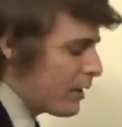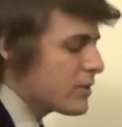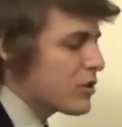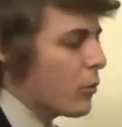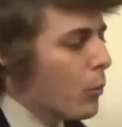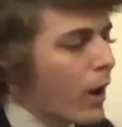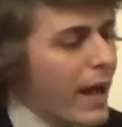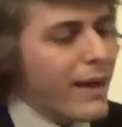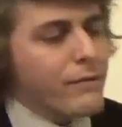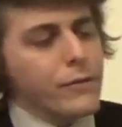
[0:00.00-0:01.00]
So
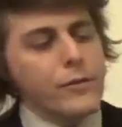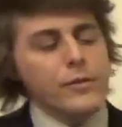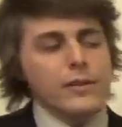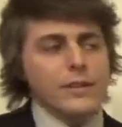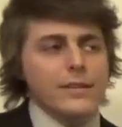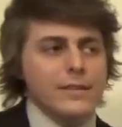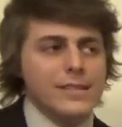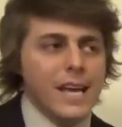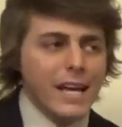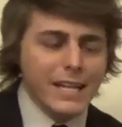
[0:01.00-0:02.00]
whatever
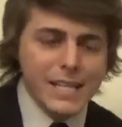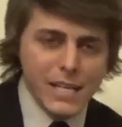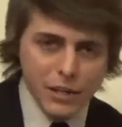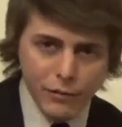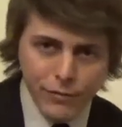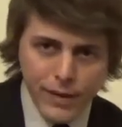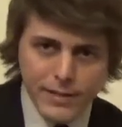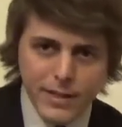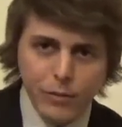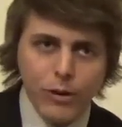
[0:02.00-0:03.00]
technique you're
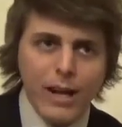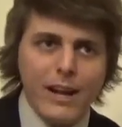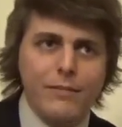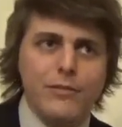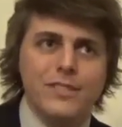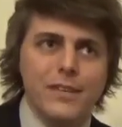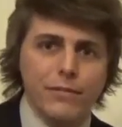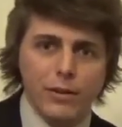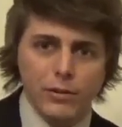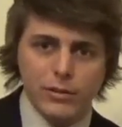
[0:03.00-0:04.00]
facing, whatever
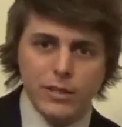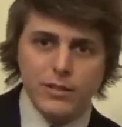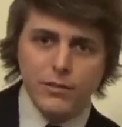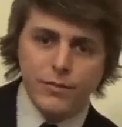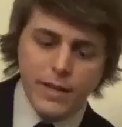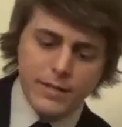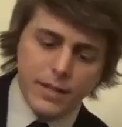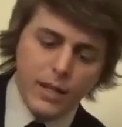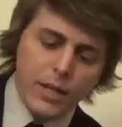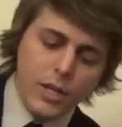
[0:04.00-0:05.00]
difficulties you're
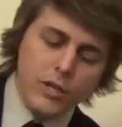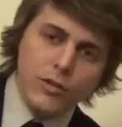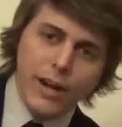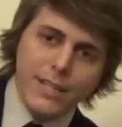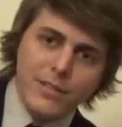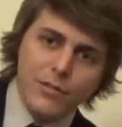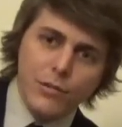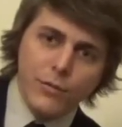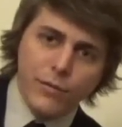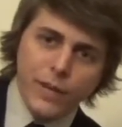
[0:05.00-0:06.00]
facing, try
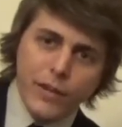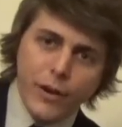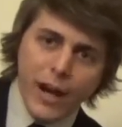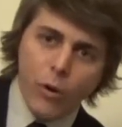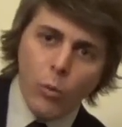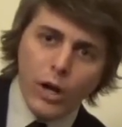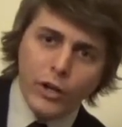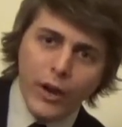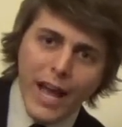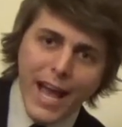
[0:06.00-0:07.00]
to figure out what
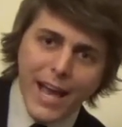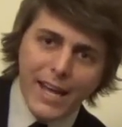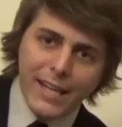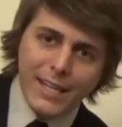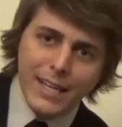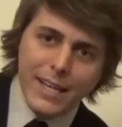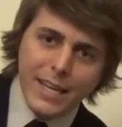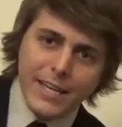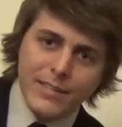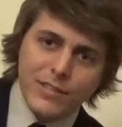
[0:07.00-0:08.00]
your hand
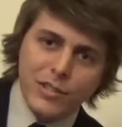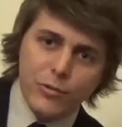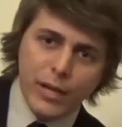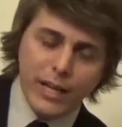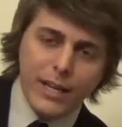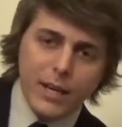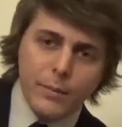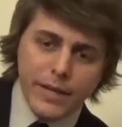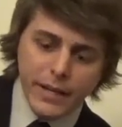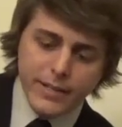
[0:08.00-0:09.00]
is doing,
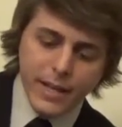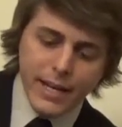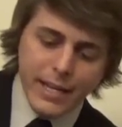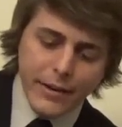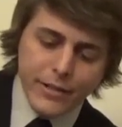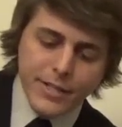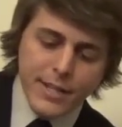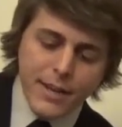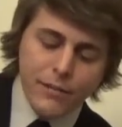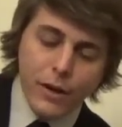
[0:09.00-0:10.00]
because I
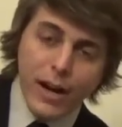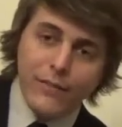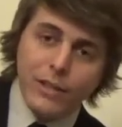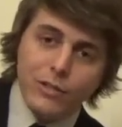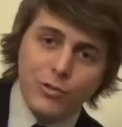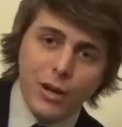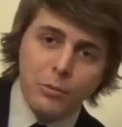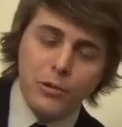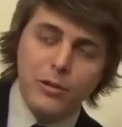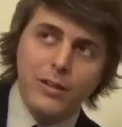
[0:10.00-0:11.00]
guarantee if you're having
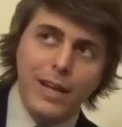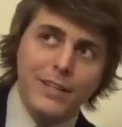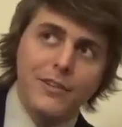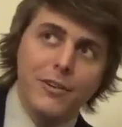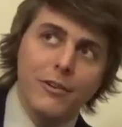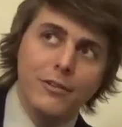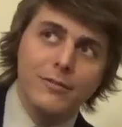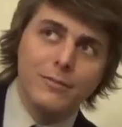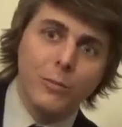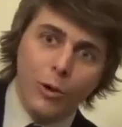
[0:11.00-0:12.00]
trouble and
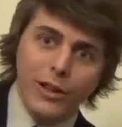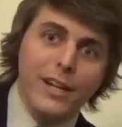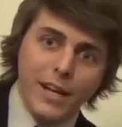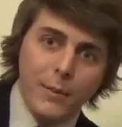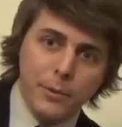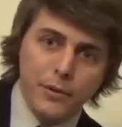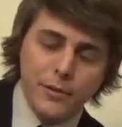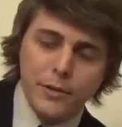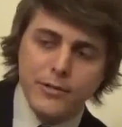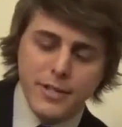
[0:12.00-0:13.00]
you're more than a couple
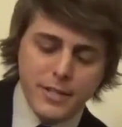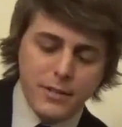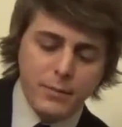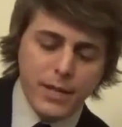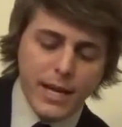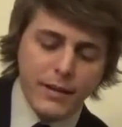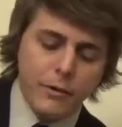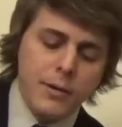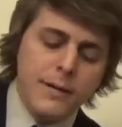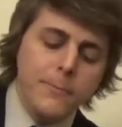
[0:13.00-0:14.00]
of years into the piano,